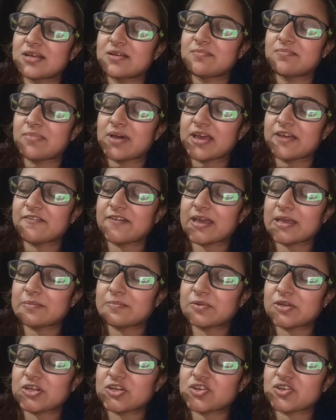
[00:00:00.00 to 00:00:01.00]
my
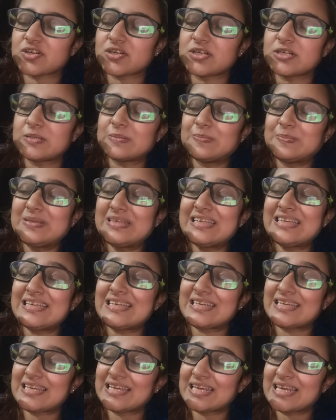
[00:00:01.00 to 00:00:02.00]
vibrational
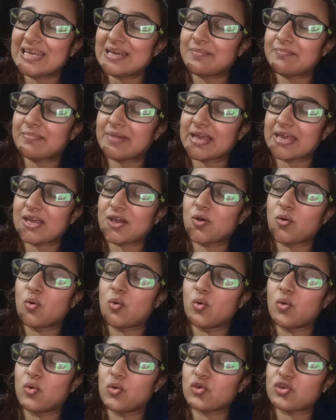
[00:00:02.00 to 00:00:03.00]
being, my
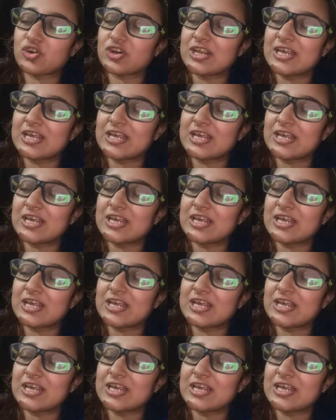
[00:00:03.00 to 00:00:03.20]
core,